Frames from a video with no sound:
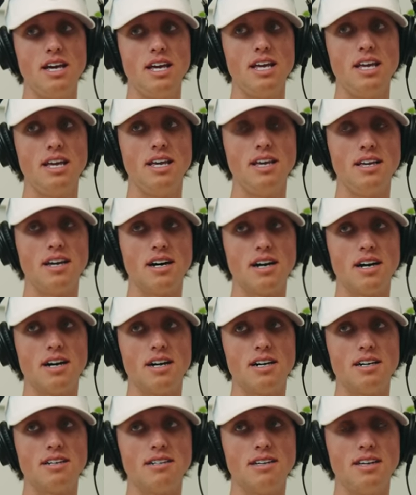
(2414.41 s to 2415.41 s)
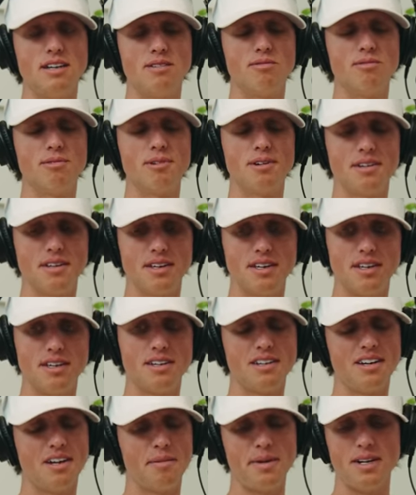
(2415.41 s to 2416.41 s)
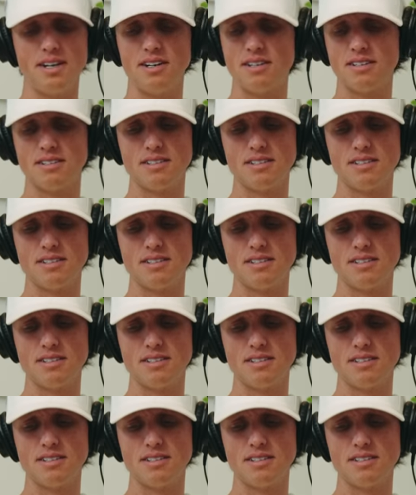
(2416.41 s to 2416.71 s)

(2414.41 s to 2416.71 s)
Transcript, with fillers: he uh, he really, I mean,